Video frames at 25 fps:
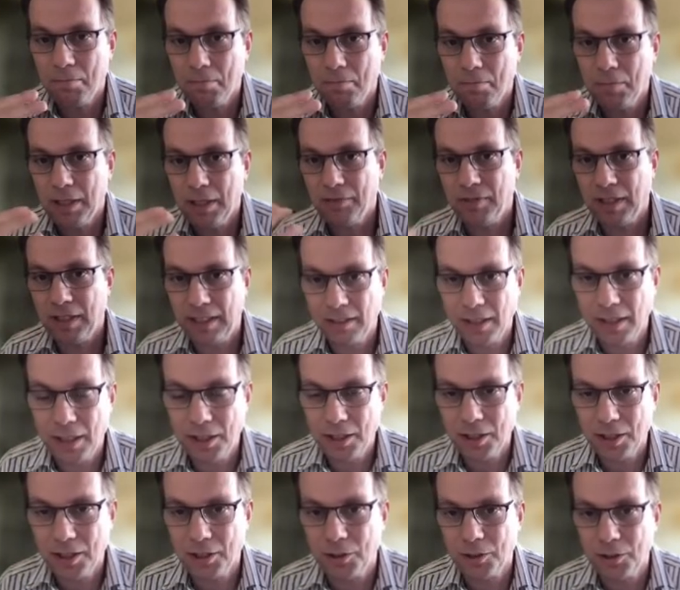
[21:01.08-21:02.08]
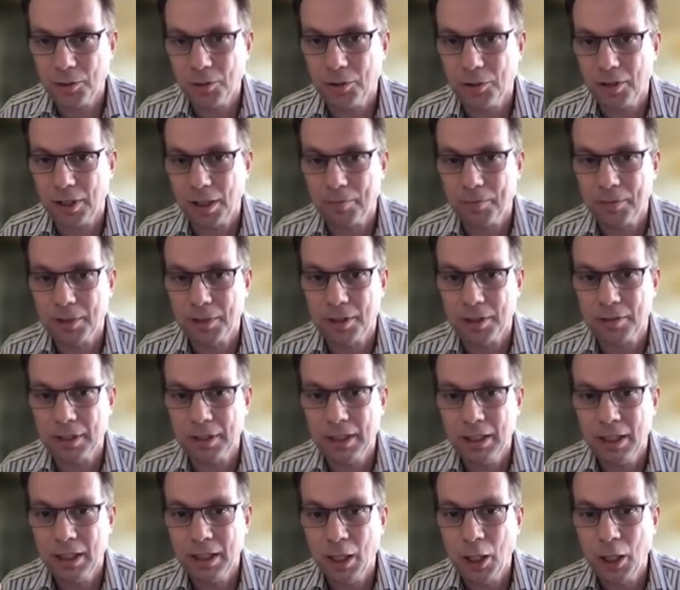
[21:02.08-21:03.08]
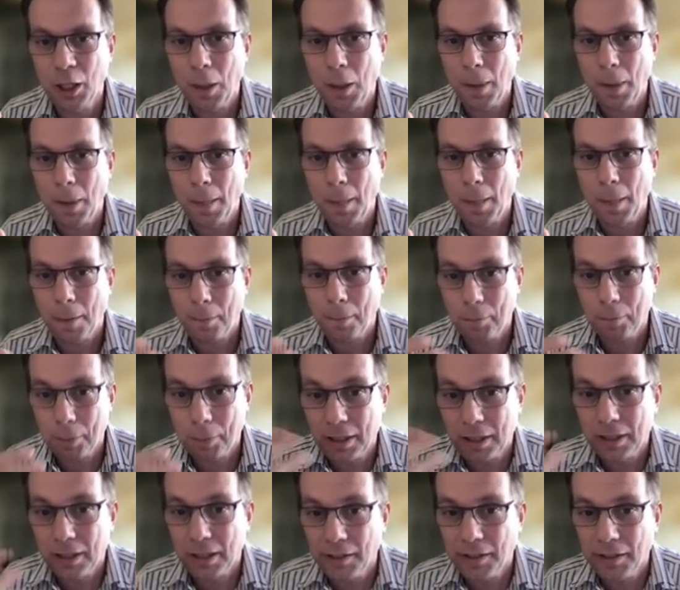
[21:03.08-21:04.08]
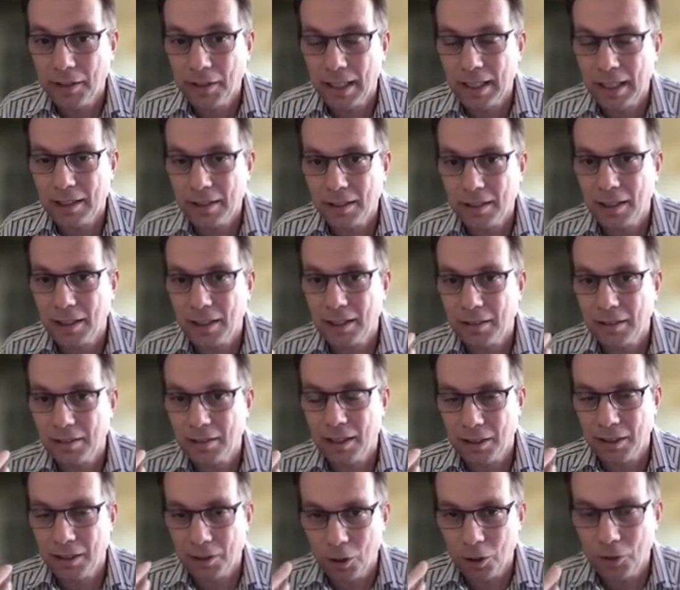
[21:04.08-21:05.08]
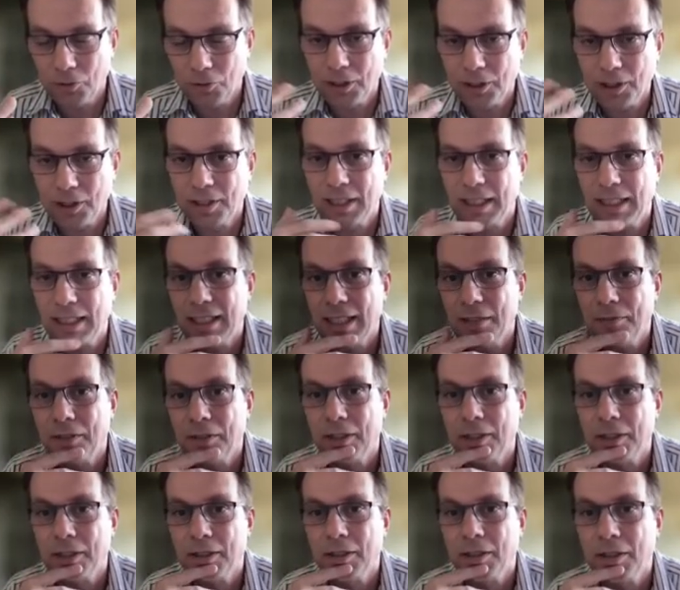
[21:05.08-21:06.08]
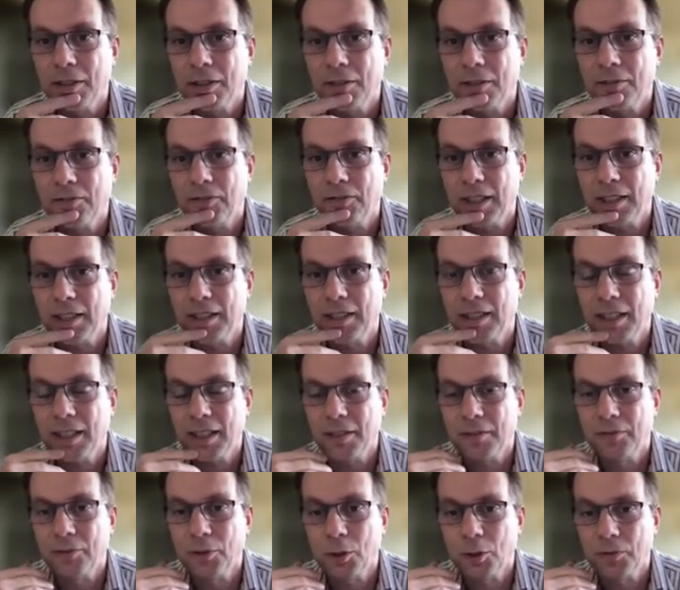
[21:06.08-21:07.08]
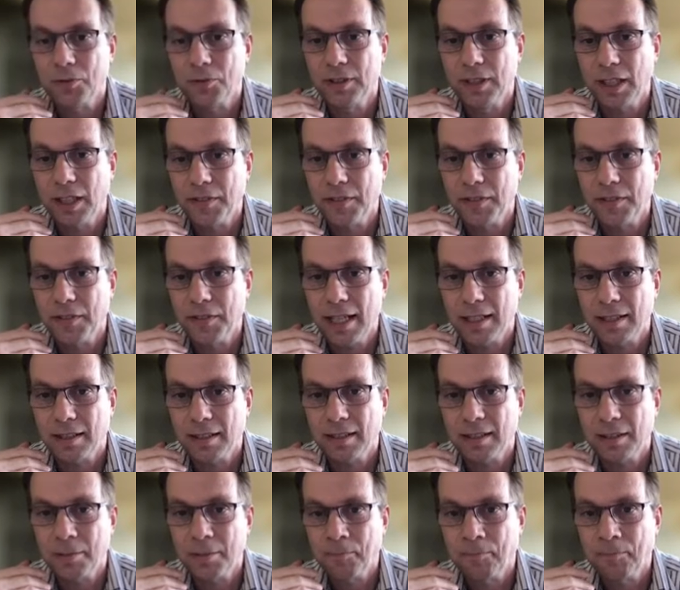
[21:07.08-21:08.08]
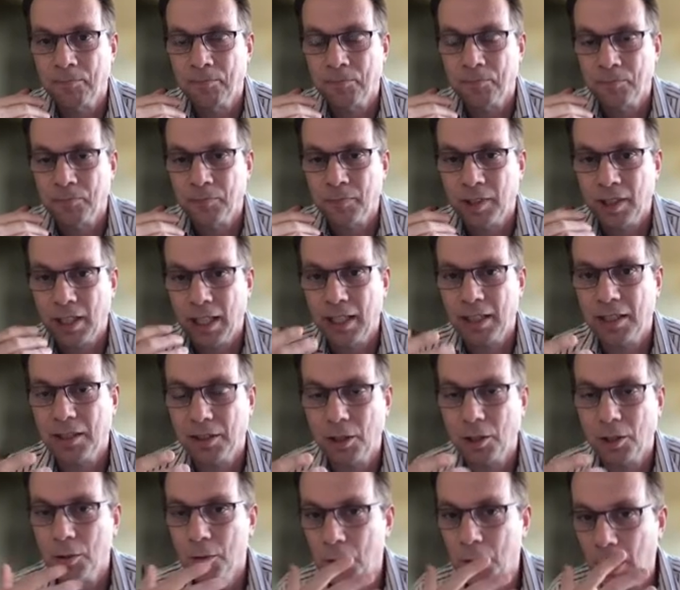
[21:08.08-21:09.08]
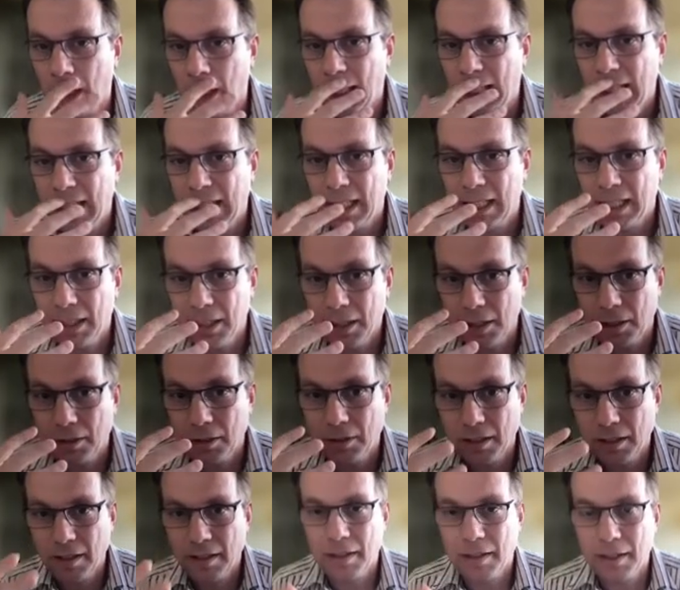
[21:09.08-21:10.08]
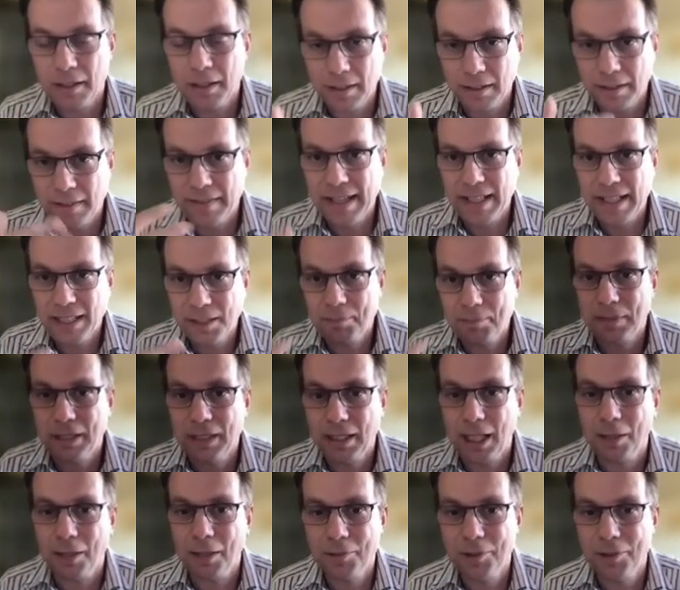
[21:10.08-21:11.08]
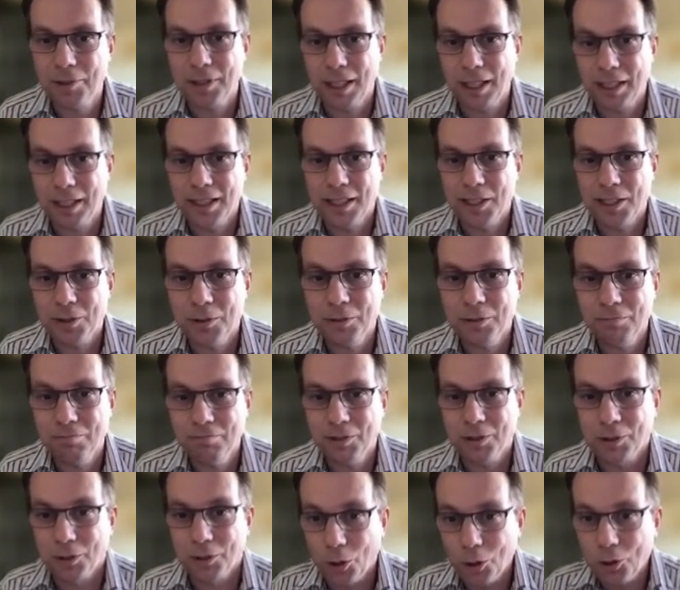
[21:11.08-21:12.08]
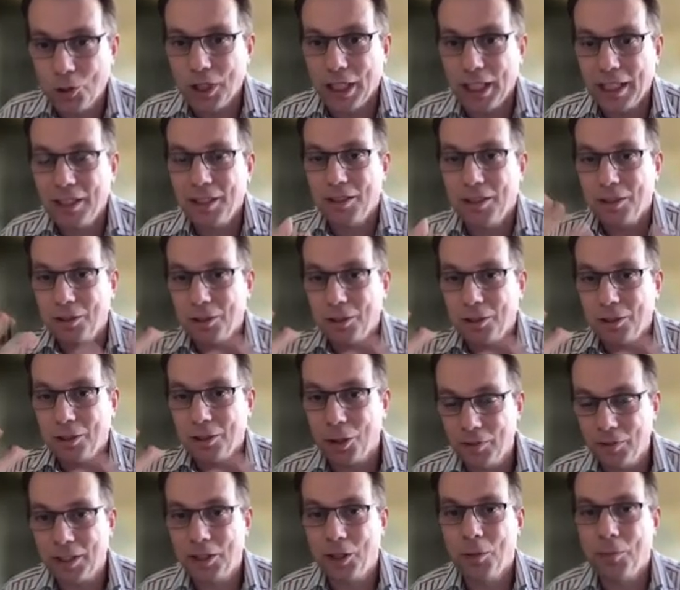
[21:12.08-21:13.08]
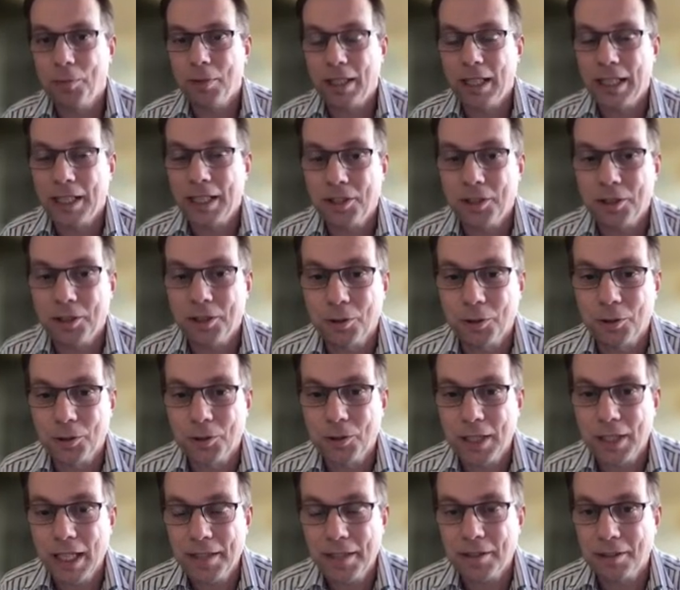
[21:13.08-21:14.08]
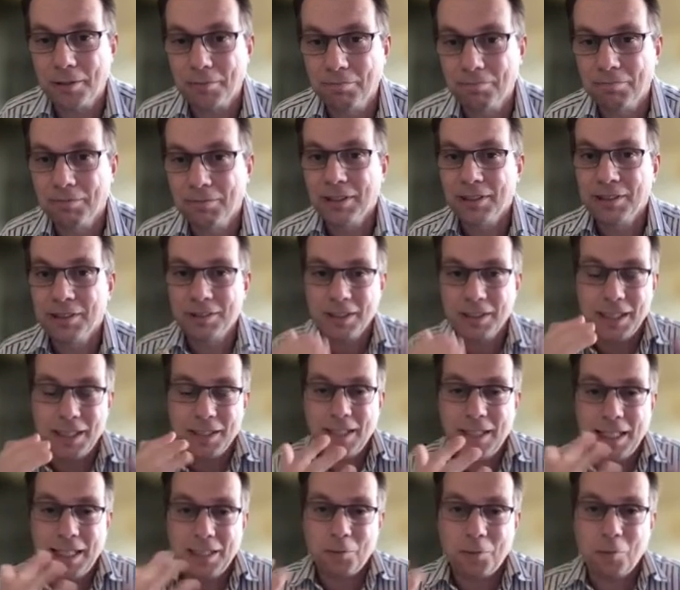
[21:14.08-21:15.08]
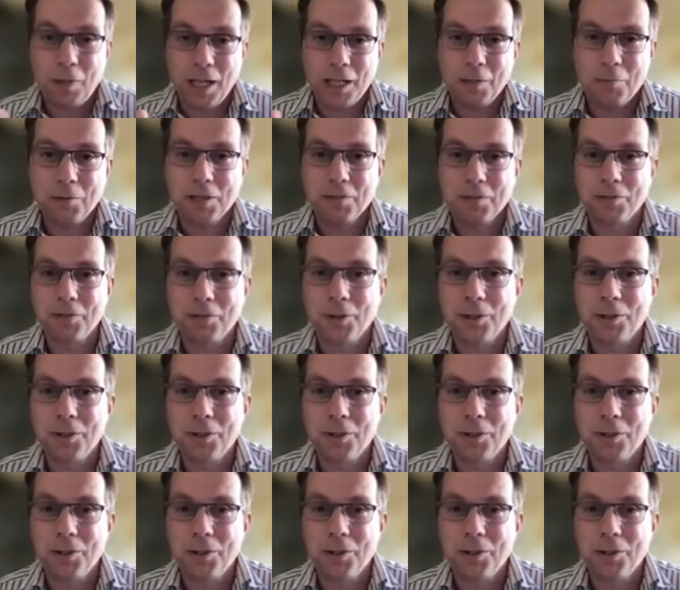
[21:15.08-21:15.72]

be fictitious to some degree, but nonetheless, there, there are often significant uh, funds involved nonetheless. And so, you know, this becomes a new logic of accumulation altogether. And that's why we refer to